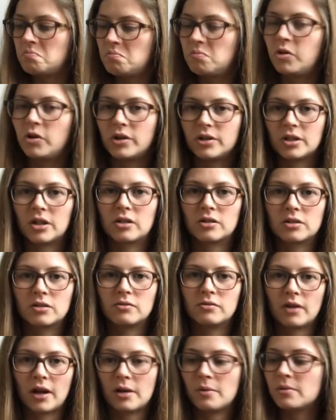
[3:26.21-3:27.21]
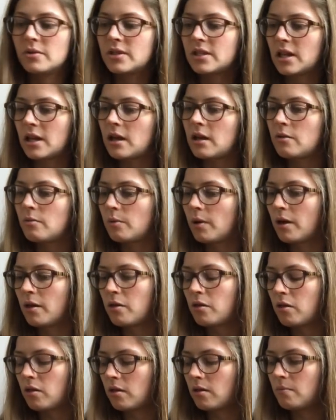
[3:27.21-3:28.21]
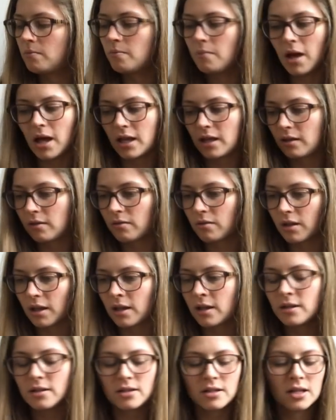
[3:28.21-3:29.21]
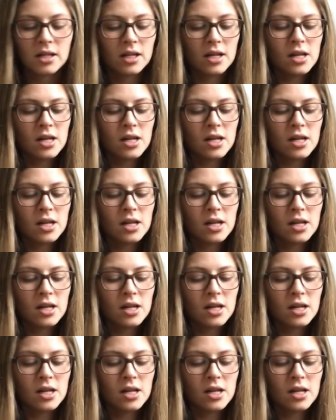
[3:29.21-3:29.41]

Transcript: productive, I would say, with making things.